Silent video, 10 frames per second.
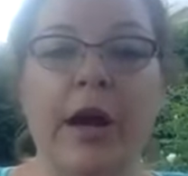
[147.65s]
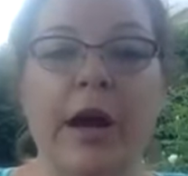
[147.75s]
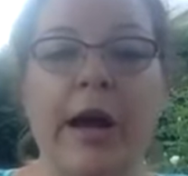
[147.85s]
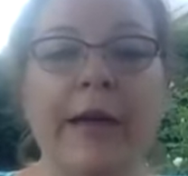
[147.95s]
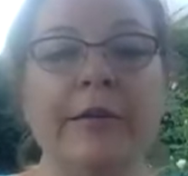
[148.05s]

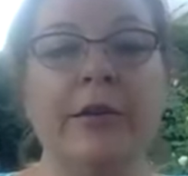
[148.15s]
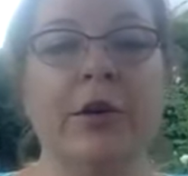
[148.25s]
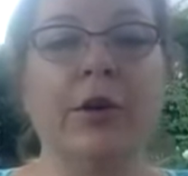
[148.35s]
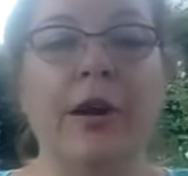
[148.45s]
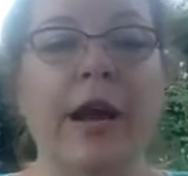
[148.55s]
I
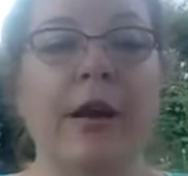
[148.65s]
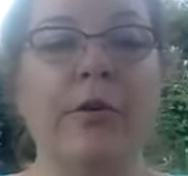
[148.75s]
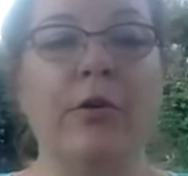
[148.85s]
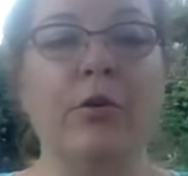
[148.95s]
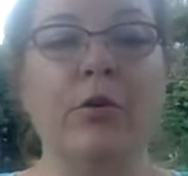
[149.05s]
learned how
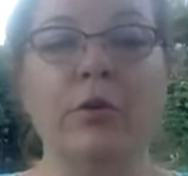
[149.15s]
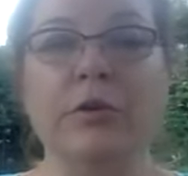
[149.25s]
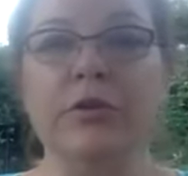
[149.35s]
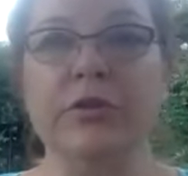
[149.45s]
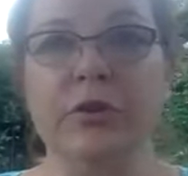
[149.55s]
to
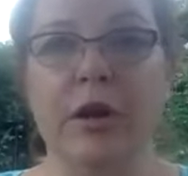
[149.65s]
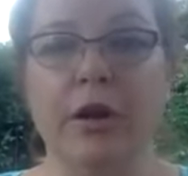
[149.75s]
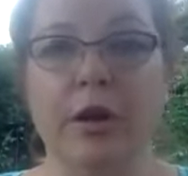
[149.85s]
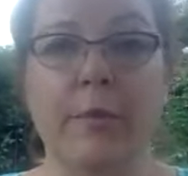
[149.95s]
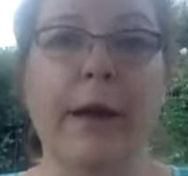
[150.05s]
hold a
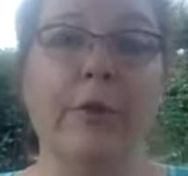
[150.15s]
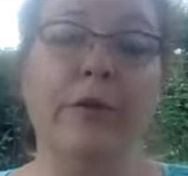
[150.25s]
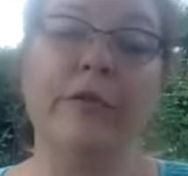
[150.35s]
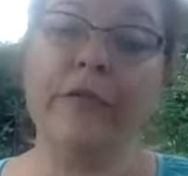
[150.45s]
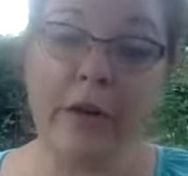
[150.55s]
stronger boundary